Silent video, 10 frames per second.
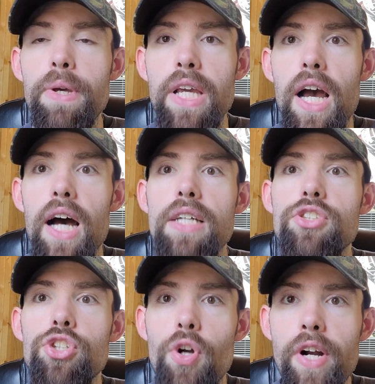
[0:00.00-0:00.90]

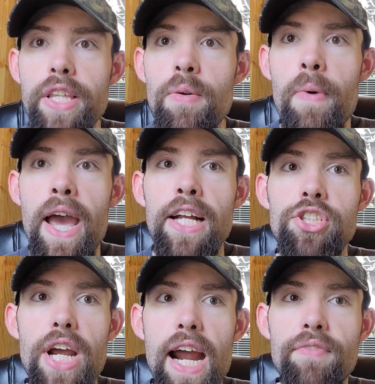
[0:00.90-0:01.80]
because during the
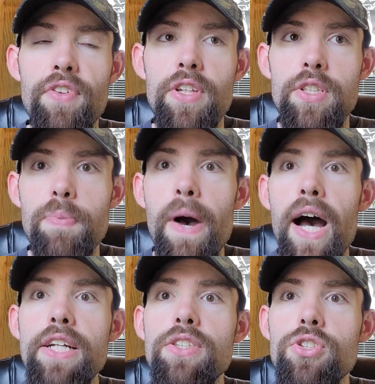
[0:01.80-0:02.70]
match after the
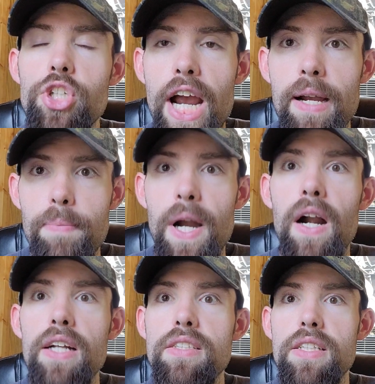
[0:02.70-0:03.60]
spot, Jack
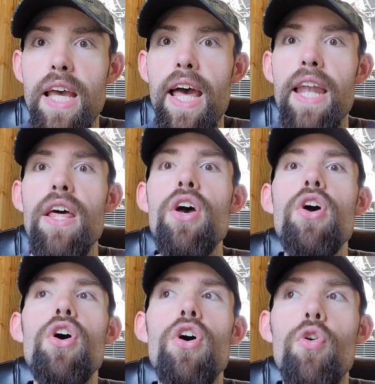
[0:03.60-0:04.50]
Perry said,
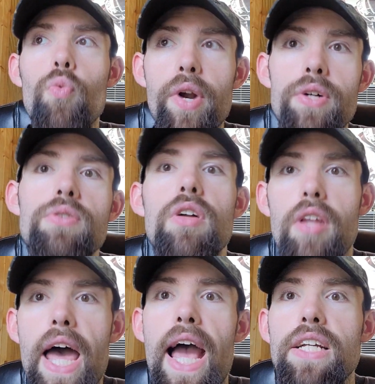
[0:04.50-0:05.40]
real
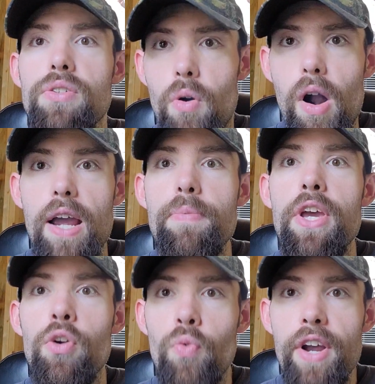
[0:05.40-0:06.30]
glass, cry me
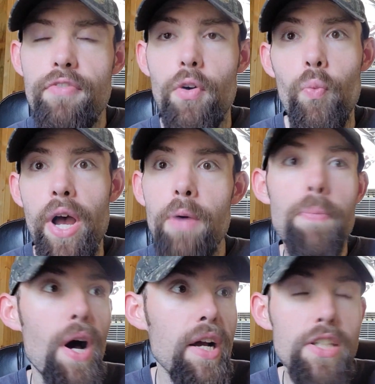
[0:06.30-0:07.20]
a river. Well,
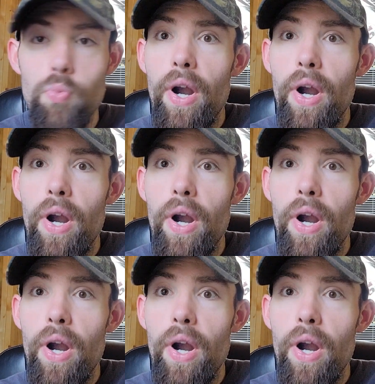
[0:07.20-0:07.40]
Punk is